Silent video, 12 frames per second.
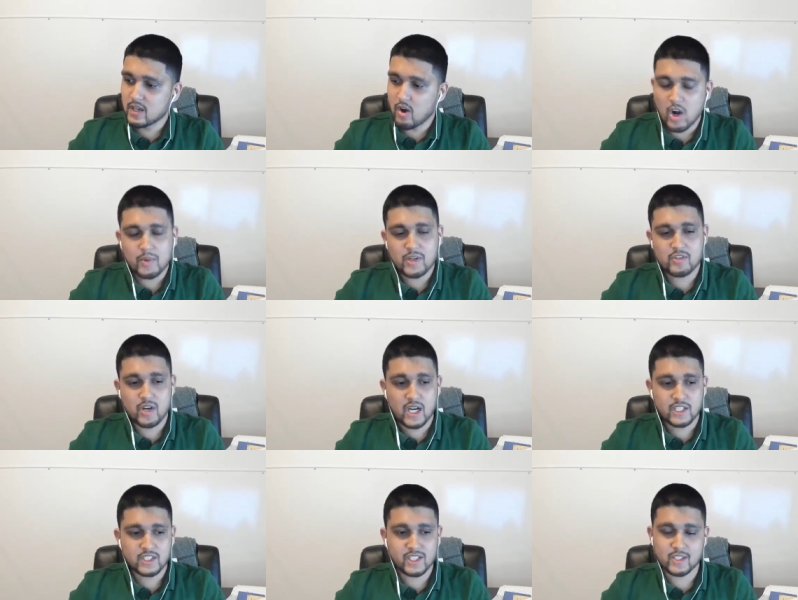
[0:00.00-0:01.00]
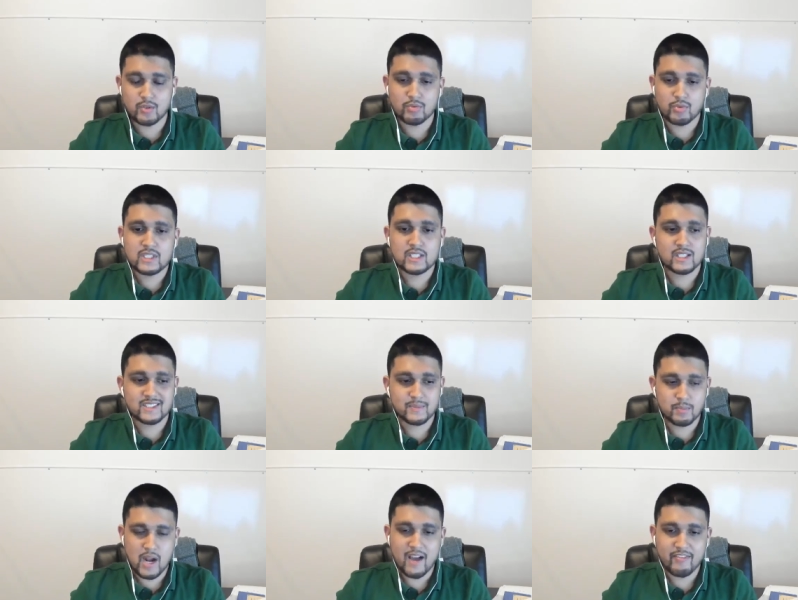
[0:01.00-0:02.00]
arbitrage is a
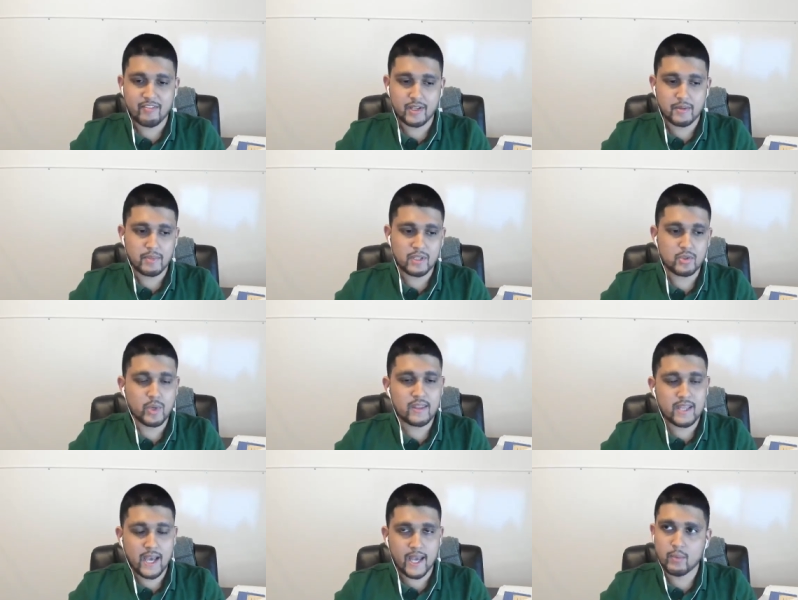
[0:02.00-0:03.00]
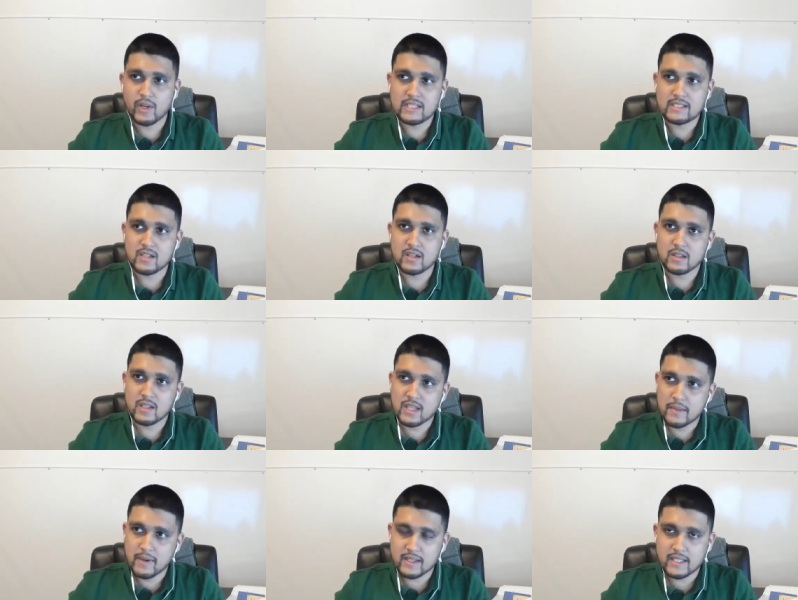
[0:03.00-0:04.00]
riskless profit between that. And when I started to
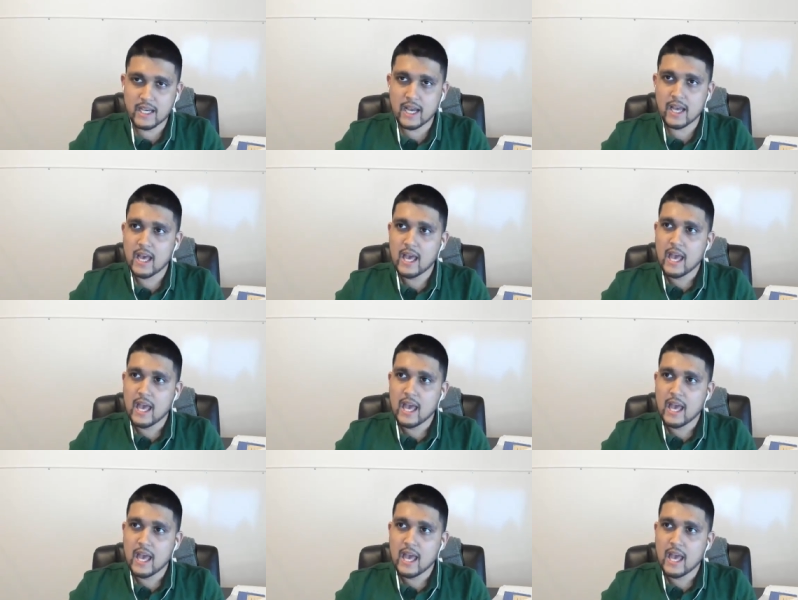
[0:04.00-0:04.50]
think about that,